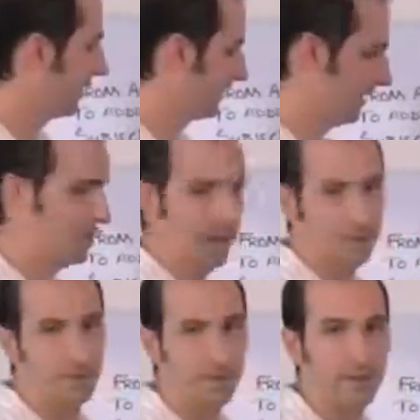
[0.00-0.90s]
of this
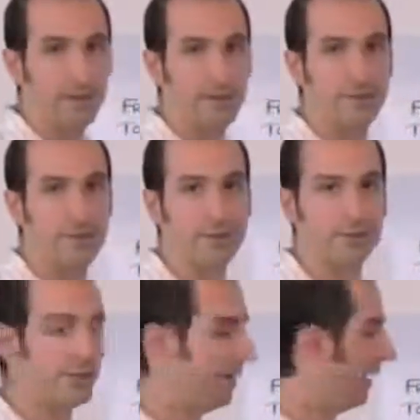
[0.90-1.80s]
email are below the
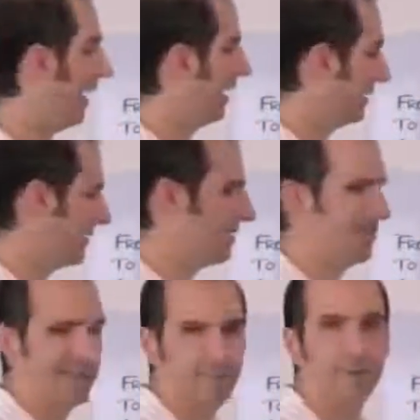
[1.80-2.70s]
fold, and
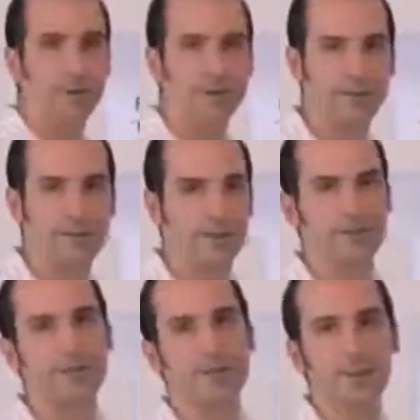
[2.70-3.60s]
essentially the fold is
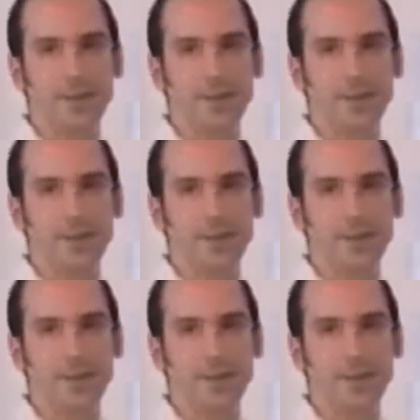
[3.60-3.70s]
just